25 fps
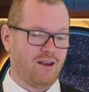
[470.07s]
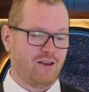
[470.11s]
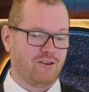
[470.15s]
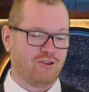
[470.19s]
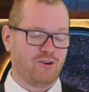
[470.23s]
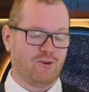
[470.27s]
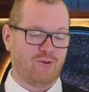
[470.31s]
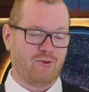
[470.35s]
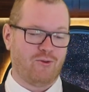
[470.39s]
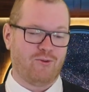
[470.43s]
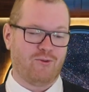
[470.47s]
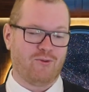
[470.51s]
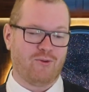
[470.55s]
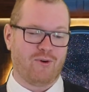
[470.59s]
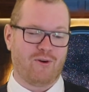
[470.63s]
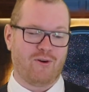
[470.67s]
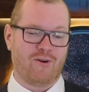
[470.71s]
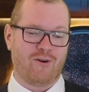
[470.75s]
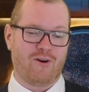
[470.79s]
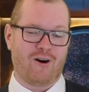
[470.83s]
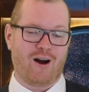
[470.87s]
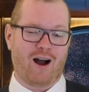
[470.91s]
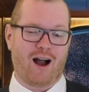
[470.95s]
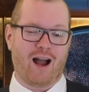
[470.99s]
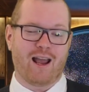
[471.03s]
So
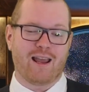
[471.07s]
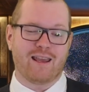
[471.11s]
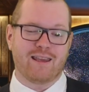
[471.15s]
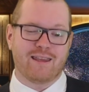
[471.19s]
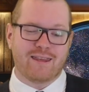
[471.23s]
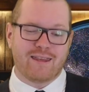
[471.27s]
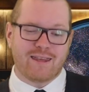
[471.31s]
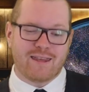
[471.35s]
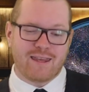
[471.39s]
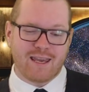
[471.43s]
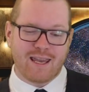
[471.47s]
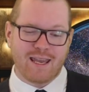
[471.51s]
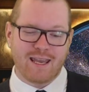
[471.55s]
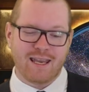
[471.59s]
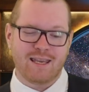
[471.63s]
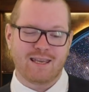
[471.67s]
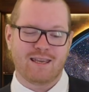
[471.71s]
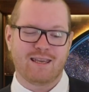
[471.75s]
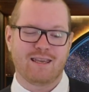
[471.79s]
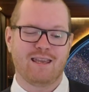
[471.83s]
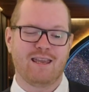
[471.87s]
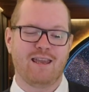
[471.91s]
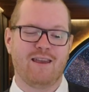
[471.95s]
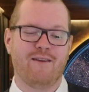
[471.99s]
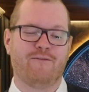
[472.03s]
I
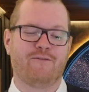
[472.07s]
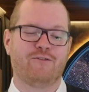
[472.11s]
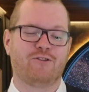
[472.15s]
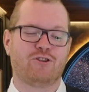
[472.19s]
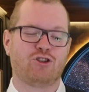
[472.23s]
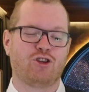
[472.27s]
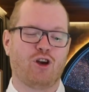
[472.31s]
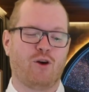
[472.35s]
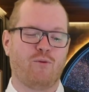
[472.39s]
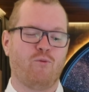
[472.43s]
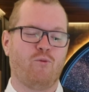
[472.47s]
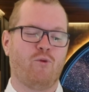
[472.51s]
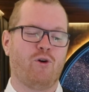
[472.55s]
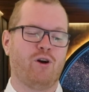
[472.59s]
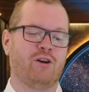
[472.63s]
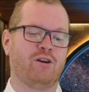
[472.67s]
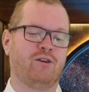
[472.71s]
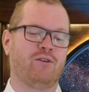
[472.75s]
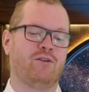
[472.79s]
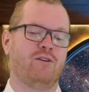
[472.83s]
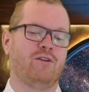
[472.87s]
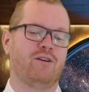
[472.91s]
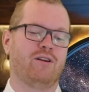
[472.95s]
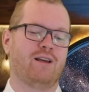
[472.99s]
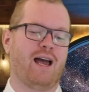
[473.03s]
think if
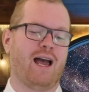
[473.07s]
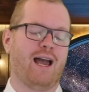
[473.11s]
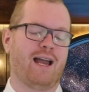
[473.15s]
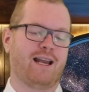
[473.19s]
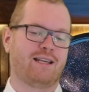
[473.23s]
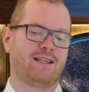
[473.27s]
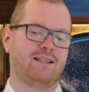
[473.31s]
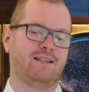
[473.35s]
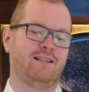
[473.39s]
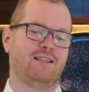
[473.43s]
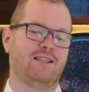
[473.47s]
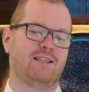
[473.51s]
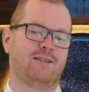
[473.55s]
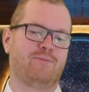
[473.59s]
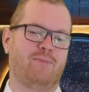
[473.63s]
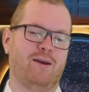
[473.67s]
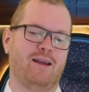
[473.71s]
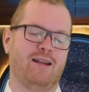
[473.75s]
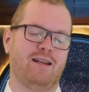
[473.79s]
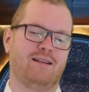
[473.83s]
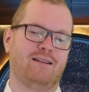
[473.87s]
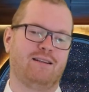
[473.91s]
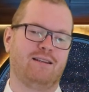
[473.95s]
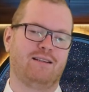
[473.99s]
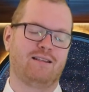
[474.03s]
someone actually
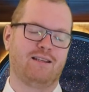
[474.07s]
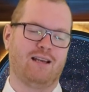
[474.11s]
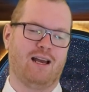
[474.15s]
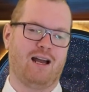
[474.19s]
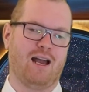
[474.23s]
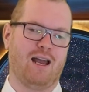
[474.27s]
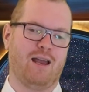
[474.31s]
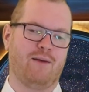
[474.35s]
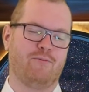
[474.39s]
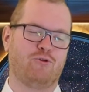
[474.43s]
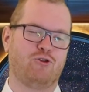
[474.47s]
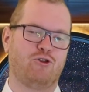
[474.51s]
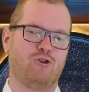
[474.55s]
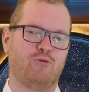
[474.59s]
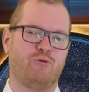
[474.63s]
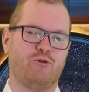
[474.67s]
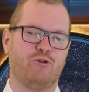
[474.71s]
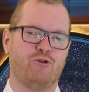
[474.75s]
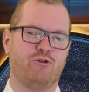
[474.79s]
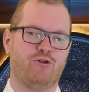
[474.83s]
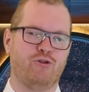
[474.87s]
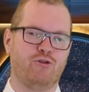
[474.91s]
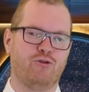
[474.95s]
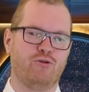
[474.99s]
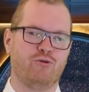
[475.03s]
spent the time to
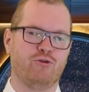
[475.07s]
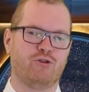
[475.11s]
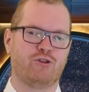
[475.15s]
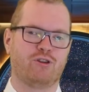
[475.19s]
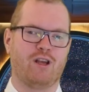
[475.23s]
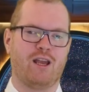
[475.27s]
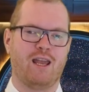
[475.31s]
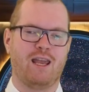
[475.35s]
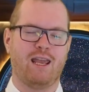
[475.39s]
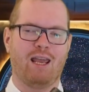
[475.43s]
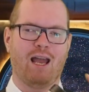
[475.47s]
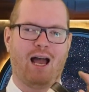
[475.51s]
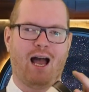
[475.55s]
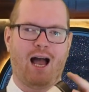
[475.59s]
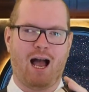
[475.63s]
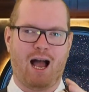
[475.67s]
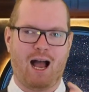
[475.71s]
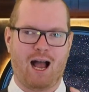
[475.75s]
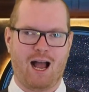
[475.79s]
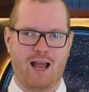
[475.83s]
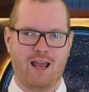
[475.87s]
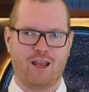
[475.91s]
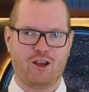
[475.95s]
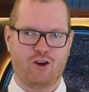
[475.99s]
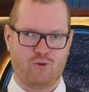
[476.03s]
produce a
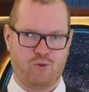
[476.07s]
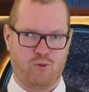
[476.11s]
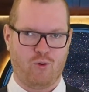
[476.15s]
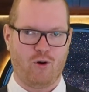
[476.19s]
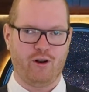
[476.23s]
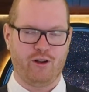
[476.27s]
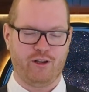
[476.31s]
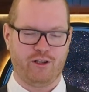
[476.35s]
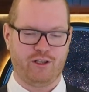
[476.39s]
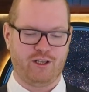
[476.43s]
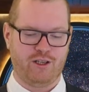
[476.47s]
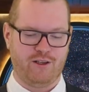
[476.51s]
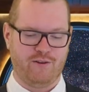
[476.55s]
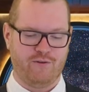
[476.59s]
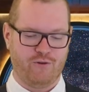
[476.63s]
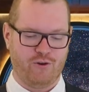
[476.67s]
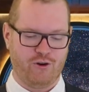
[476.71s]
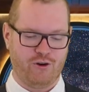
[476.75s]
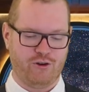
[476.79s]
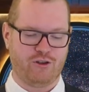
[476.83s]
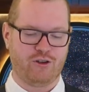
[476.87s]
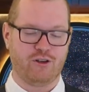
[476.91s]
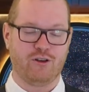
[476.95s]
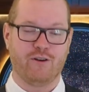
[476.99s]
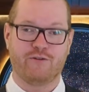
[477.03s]
high quality
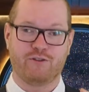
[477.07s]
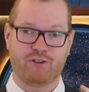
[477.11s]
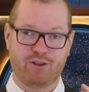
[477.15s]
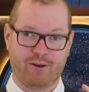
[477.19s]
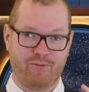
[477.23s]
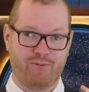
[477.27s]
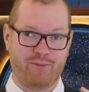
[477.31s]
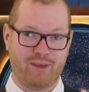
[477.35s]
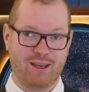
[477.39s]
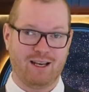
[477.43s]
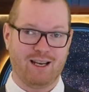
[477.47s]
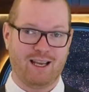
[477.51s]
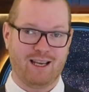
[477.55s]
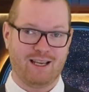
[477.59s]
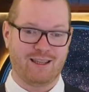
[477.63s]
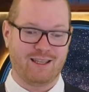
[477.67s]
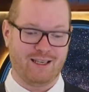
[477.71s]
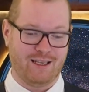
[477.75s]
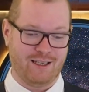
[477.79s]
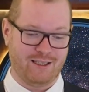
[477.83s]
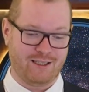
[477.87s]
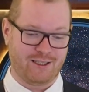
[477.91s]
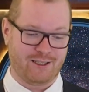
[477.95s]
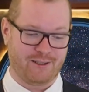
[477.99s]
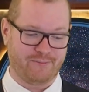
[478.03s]
version of something like
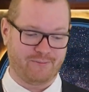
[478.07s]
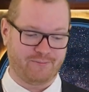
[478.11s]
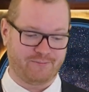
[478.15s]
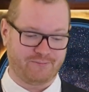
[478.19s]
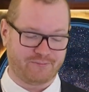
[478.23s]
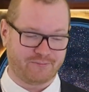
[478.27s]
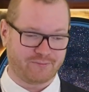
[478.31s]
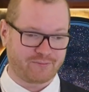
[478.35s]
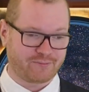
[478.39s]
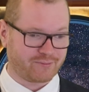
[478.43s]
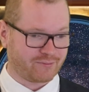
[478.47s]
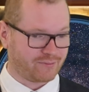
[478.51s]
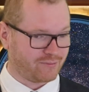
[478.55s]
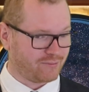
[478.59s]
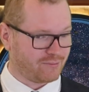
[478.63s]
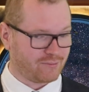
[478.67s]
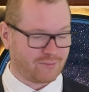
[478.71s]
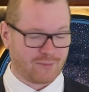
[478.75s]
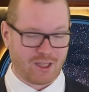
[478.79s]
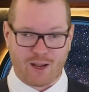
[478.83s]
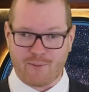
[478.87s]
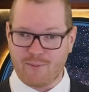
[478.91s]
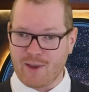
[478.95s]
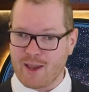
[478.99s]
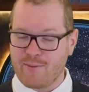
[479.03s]
this,
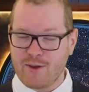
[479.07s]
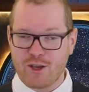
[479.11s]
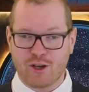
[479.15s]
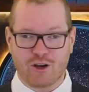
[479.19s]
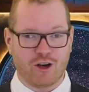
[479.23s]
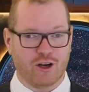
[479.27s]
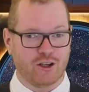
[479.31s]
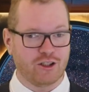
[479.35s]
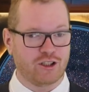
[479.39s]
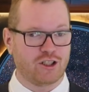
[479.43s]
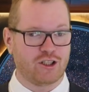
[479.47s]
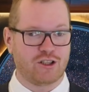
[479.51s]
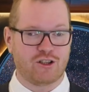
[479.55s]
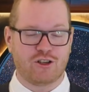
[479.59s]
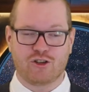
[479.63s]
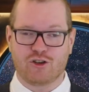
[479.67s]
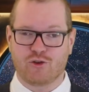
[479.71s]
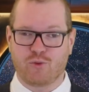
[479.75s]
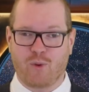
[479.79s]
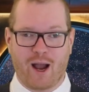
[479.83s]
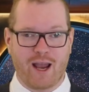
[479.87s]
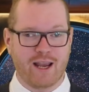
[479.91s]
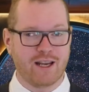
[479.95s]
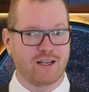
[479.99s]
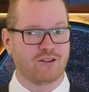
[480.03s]
maybe cost
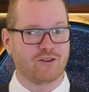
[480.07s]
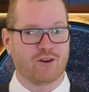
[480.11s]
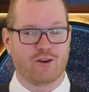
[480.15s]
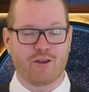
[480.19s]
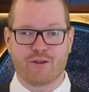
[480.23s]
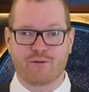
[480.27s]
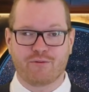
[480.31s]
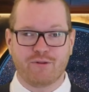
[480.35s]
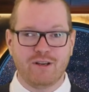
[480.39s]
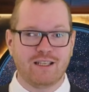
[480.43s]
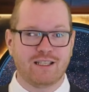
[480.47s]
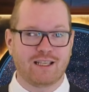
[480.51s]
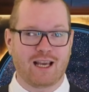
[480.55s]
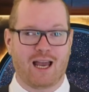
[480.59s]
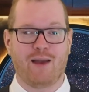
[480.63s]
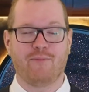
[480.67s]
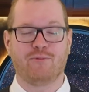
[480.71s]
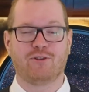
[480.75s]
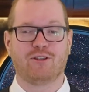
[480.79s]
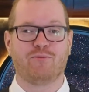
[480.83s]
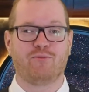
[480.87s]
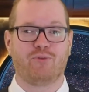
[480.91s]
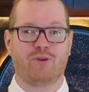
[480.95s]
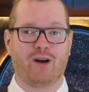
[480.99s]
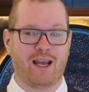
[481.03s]
twice or three times
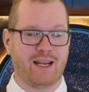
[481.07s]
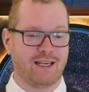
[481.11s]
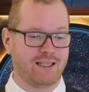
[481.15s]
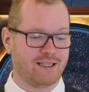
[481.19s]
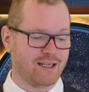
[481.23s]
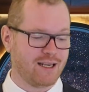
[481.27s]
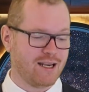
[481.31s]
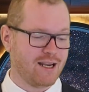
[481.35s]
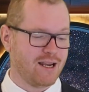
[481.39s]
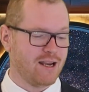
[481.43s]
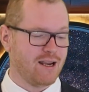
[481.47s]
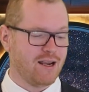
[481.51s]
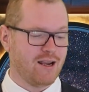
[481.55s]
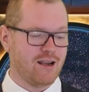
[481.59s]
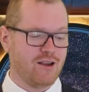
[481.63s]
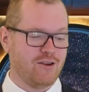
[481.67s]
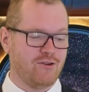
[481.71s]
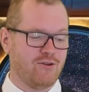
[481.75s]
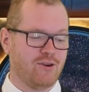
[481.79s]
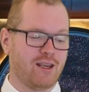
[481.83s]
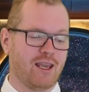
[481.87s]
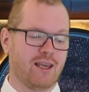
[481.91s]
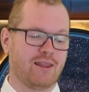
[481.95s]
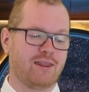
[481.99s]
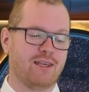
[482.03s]
the price,
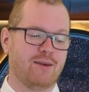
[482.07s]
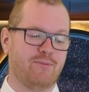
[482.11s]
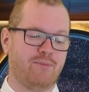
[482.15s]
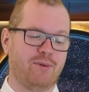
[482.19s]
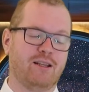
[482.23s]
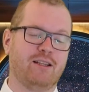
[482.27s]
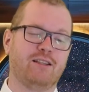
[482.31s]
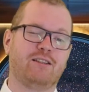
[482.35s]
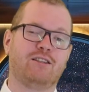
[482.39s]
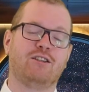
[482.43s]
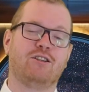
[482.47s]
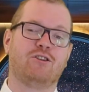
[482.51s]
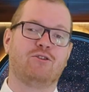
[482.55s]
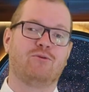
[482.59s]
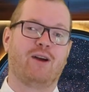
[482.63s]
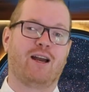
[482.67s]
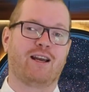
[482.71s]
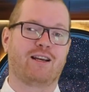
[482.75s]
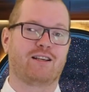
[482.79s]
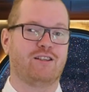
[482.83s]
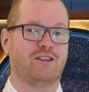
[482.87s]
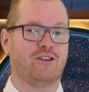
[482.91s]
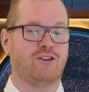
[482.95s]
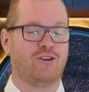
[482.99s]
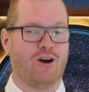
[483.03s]
you get the ability to
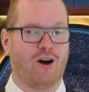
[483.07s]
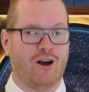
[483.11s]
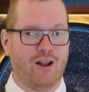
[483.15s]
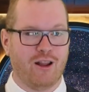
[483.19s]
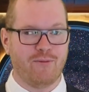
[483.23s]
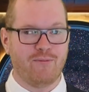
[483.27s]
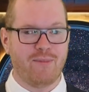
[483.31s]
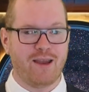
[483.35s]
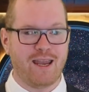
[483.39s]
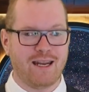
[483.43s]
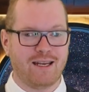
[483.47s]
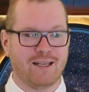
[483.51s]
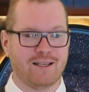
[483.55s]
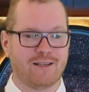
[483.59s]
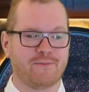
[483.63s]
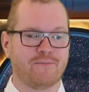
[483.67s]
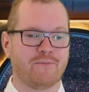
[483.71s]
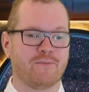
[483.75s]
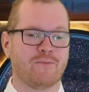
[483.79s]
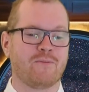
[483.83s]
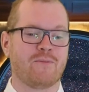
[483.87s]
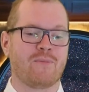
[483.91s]
actually collimate it,